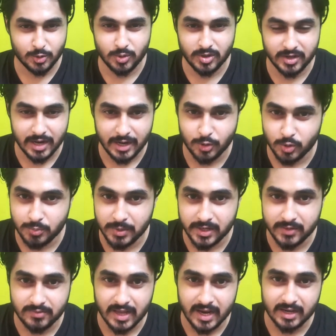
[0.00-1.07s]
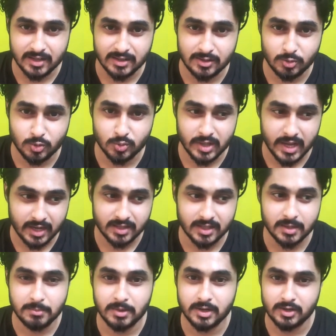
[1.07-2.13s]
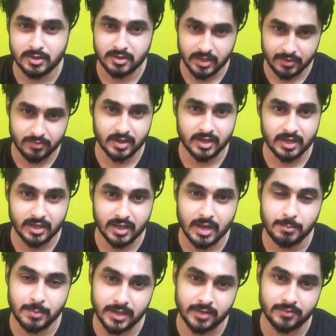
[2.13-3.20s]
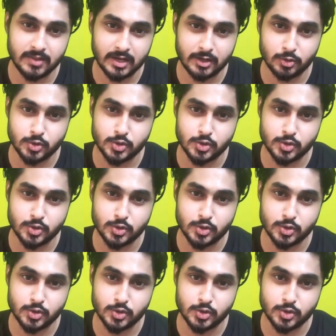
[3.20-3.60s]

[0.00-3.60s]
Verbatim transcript: don't believe that into that thing, but definitely I believe that